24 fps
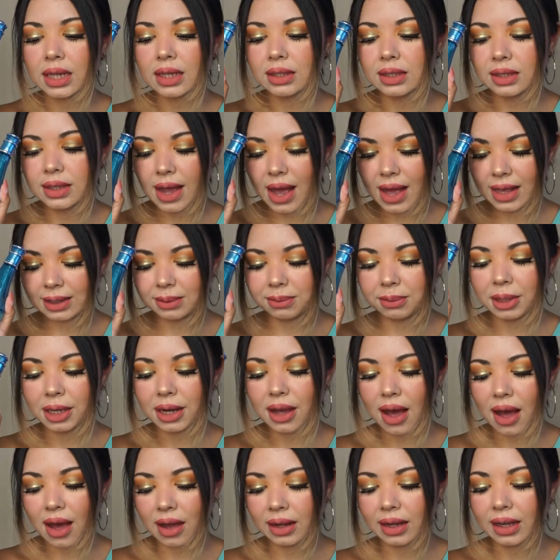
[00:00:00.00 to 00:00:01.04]
jasmine,
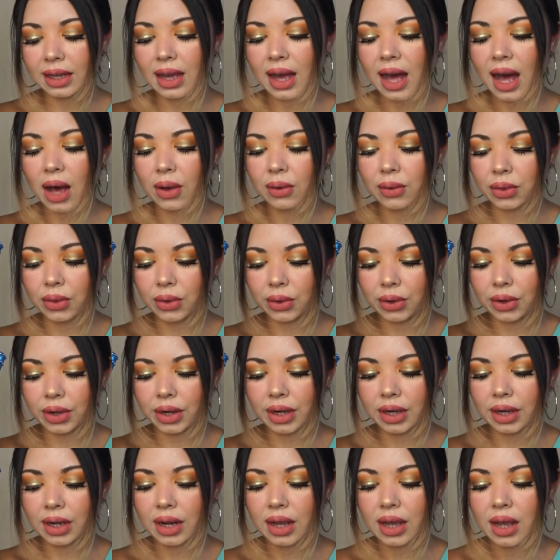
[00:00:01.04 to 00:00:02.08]
honey,
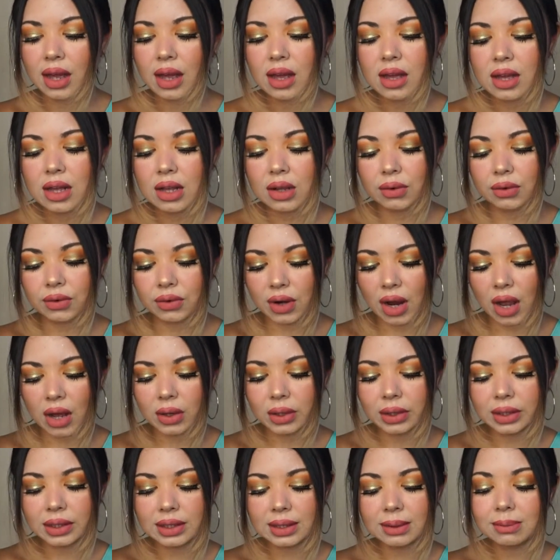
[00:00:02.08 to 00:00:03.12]
hawthorn,
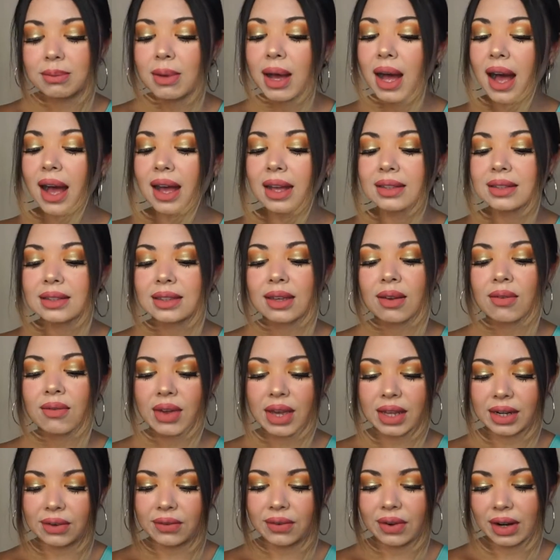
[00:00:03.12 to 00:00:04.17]
rose, musk,
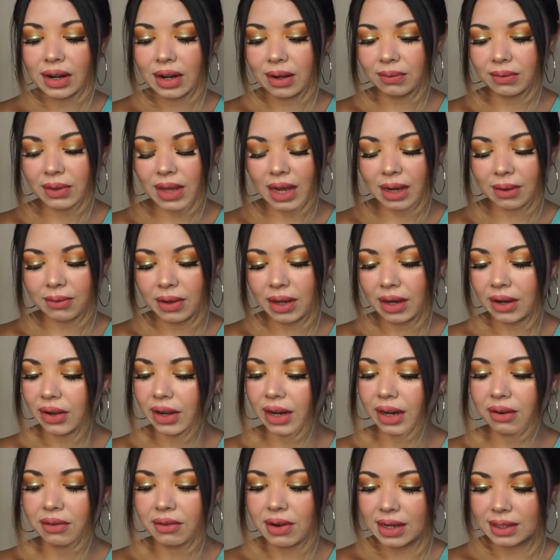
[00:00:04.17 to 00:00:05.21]
vetiver,
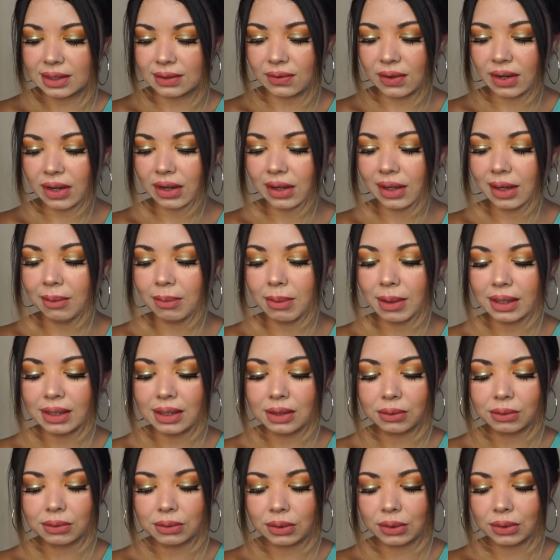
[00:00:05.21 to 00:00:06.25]
blackberry, raspberry,
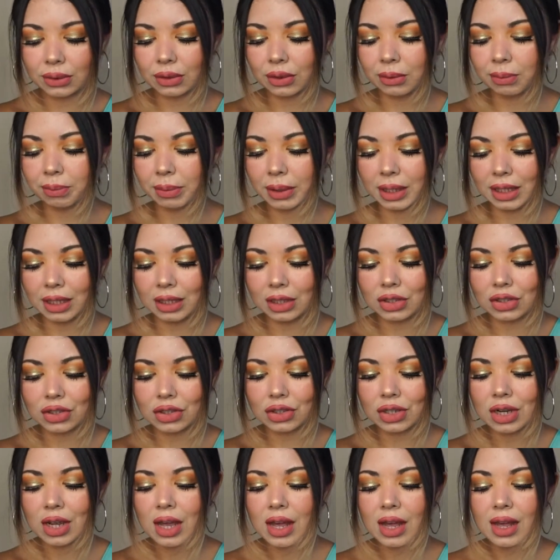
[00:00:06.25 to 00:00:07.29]
violet root,
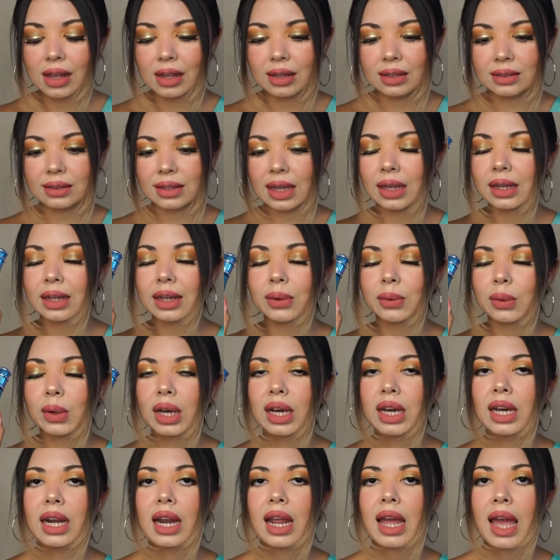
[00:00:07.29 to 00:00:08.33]
peach,
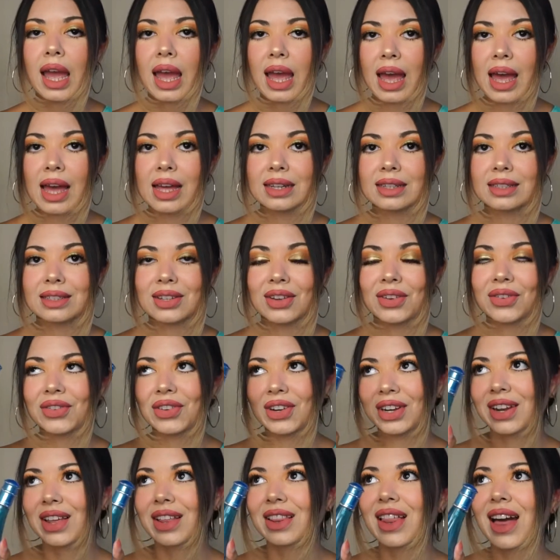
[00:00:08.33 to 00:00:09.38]
sandalwood, and
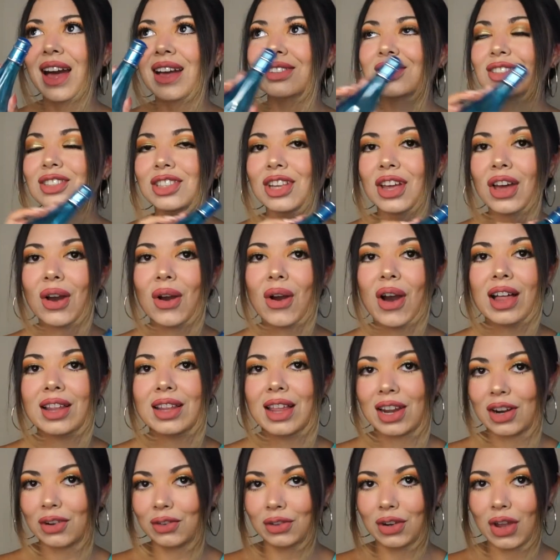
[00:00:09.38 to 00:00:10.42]
vanilla. So a
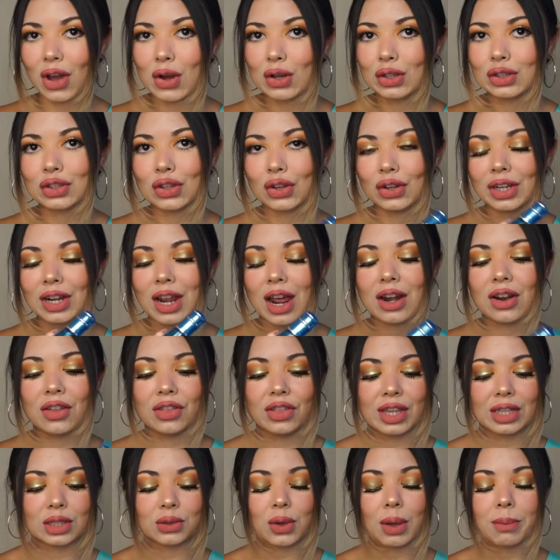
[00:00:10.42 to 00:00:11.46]
lot of notes going on
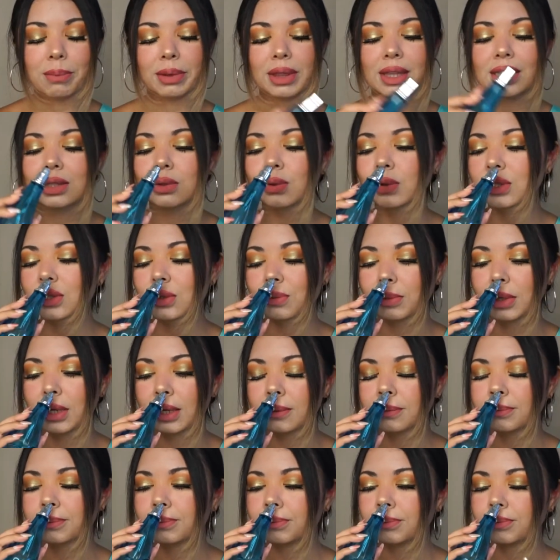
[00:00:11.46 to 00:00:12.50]
this one, but this one to
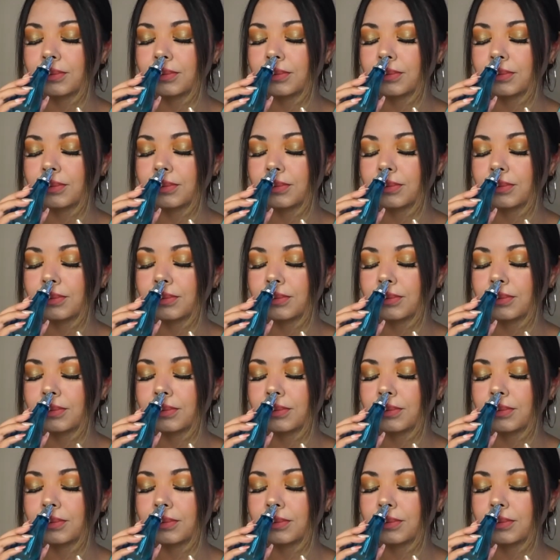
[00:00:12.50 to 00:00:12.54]
me,